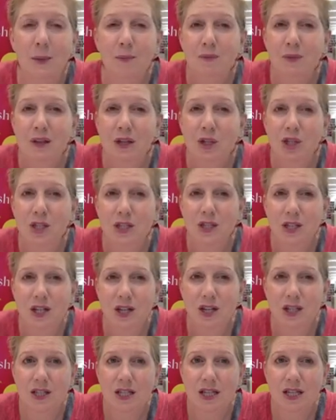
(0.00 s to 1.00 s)
she
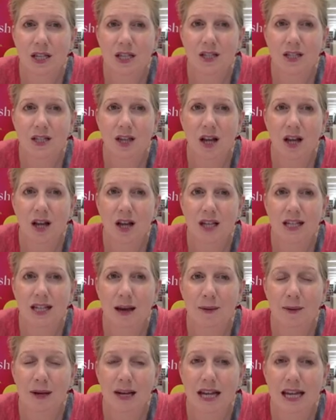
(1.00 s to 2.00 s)
started
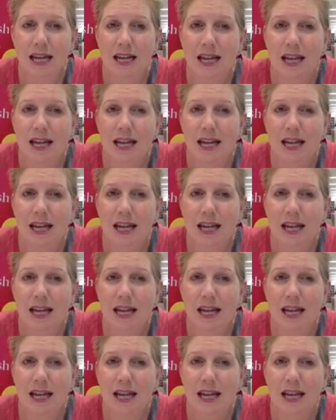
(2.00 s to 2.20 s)
dabbling